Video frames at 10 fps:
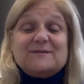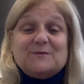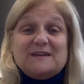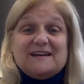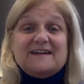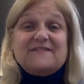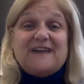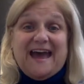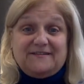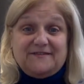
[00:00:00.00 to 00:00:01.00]
week of
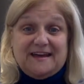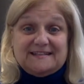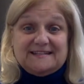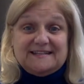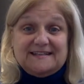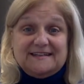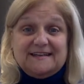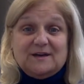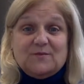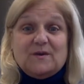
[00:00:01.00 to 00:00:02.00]
Advent.
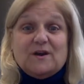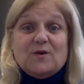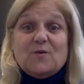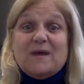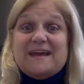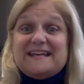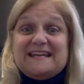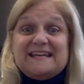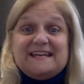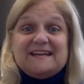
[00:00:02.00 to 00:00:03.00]
We are
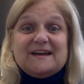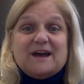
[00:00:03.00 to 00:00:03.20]
awakening.